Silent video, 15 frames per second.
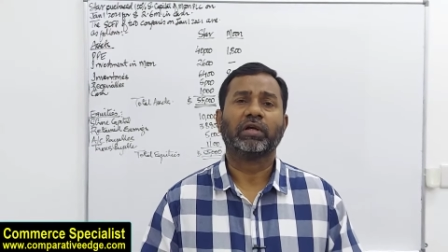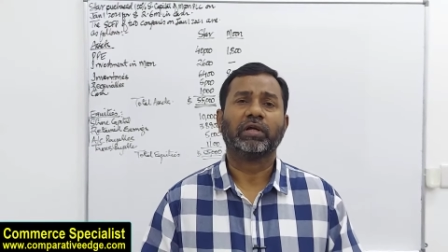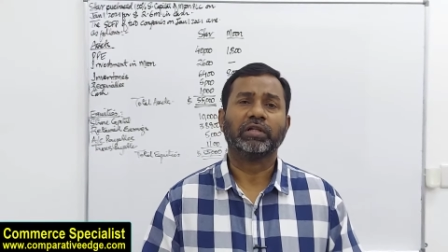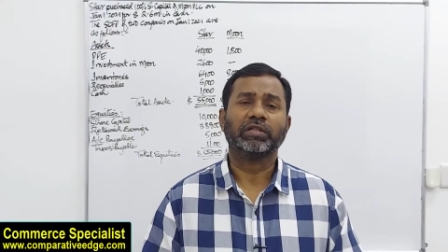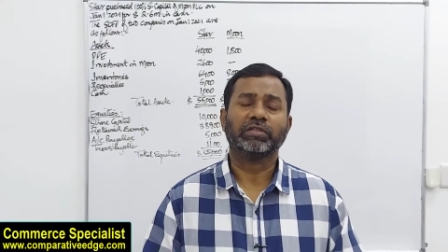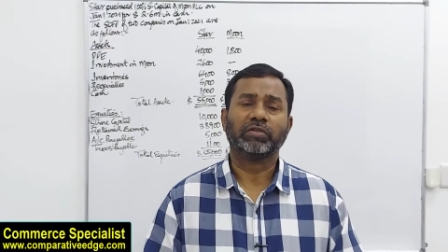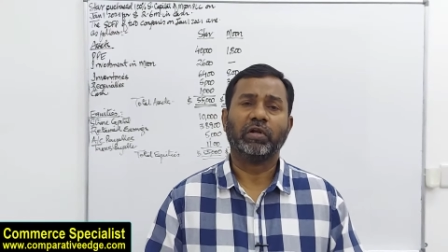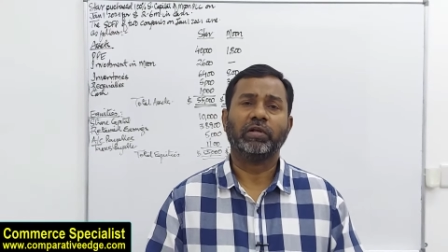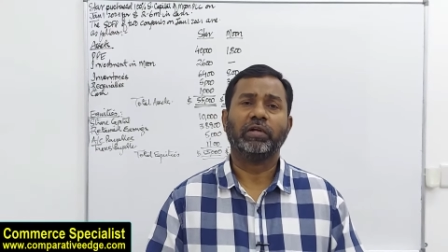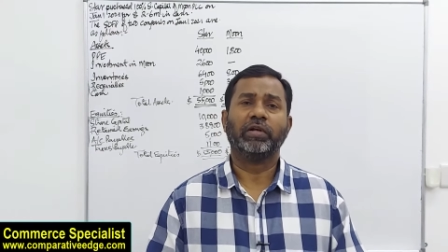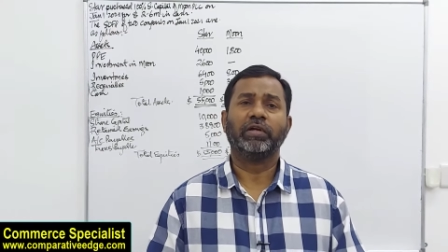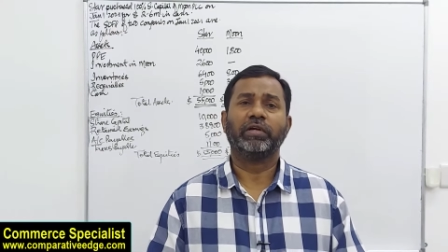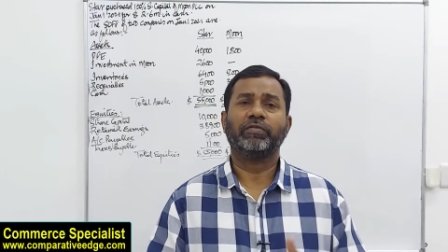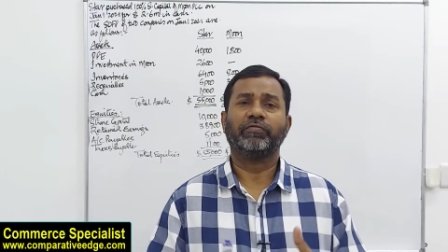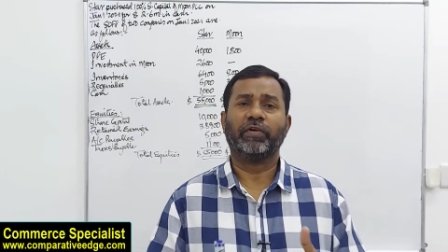
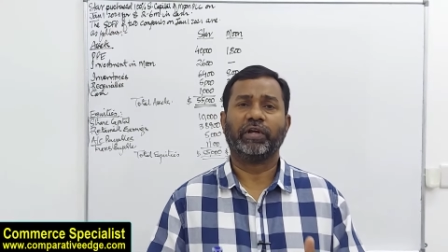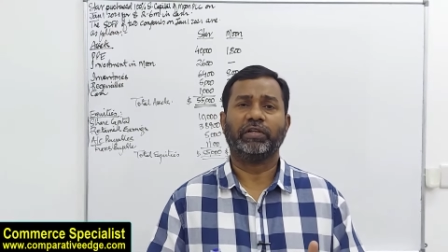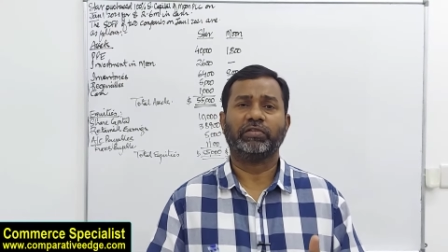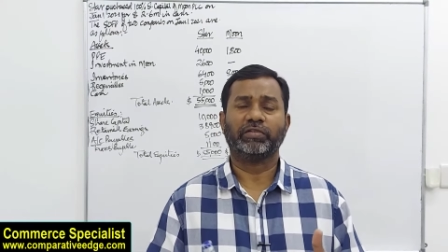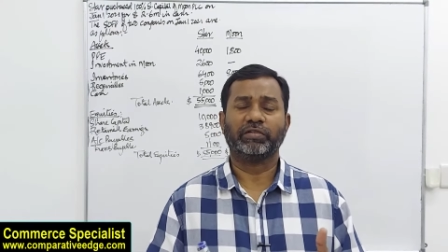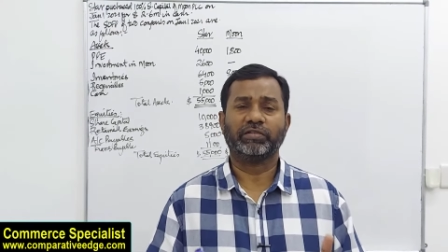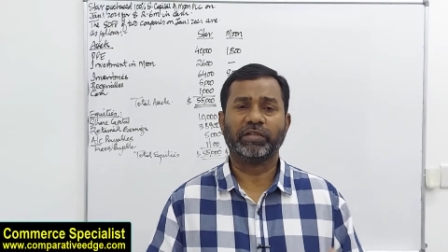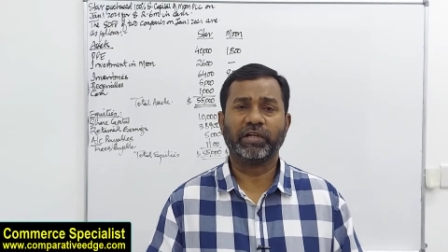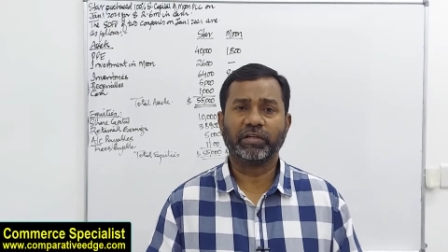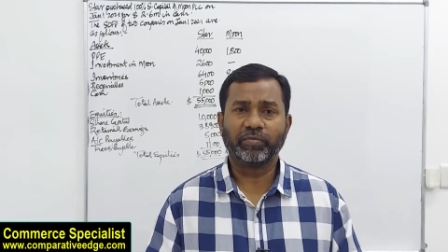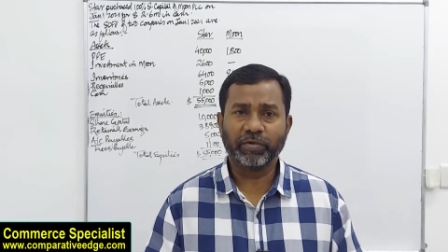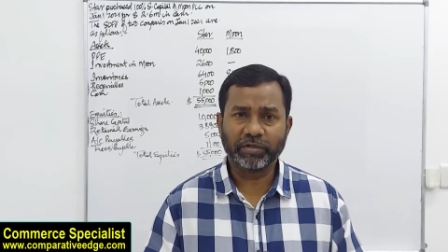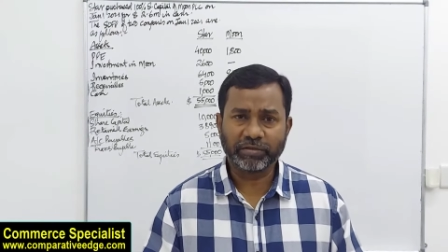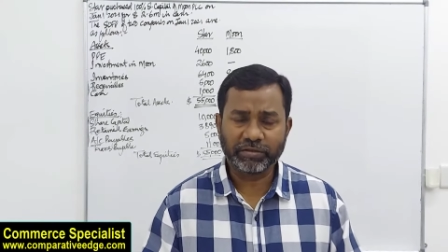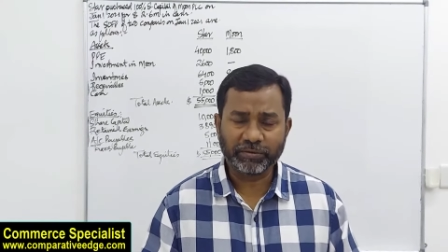consolidated financial
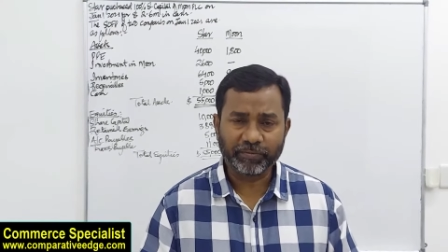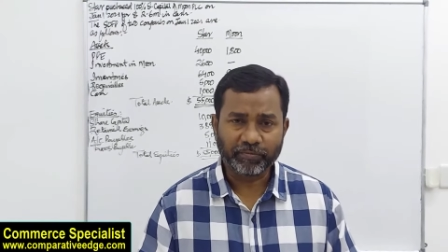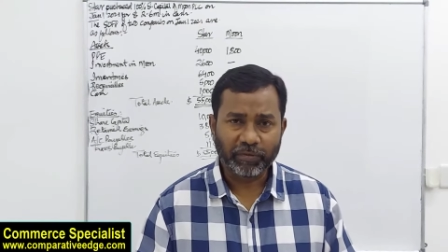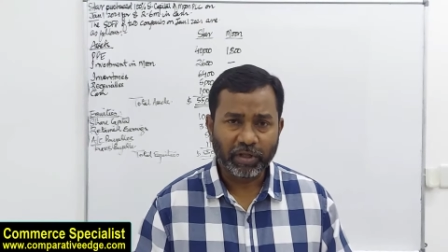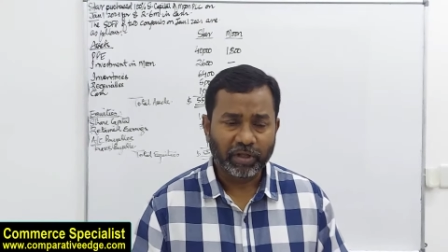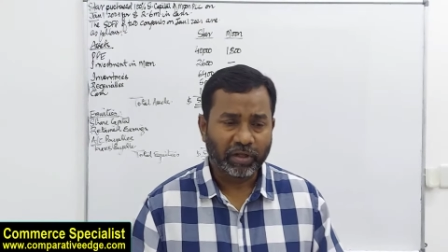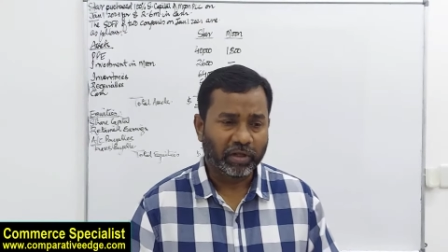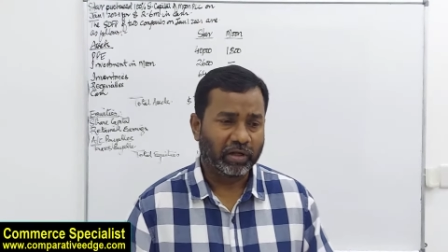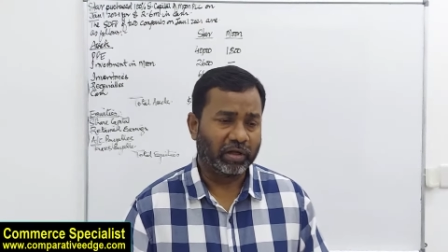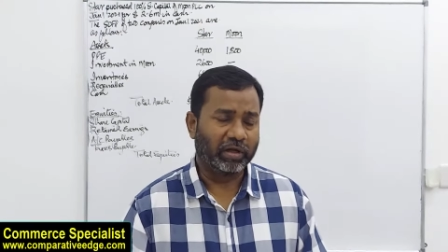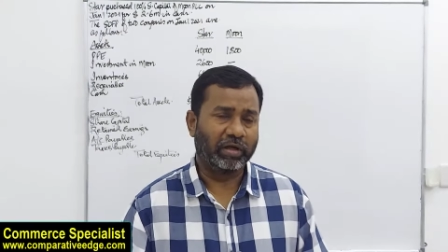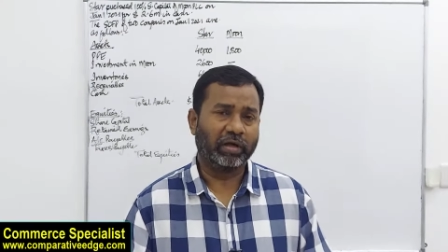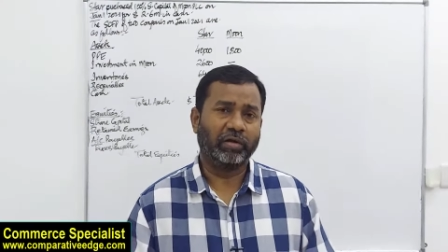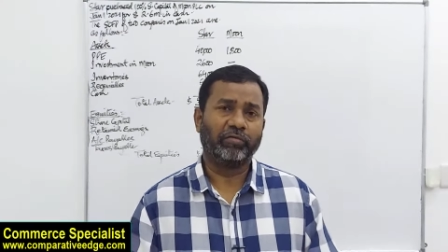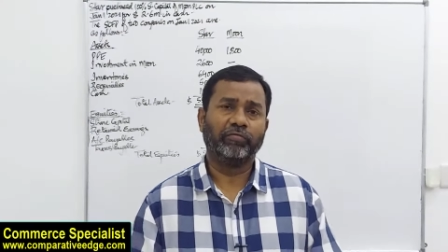statements
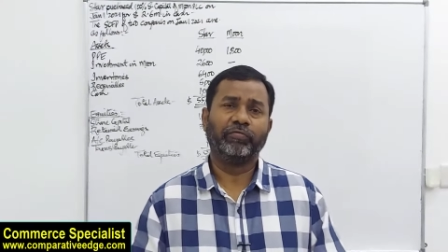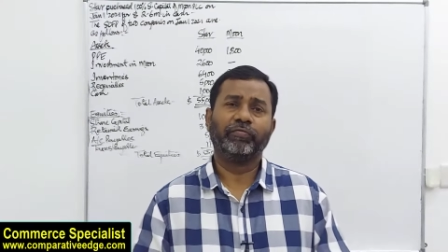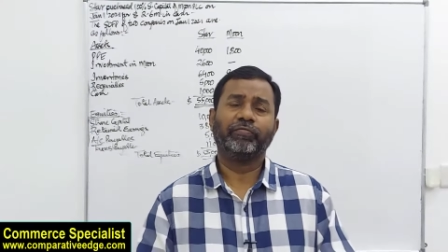uh,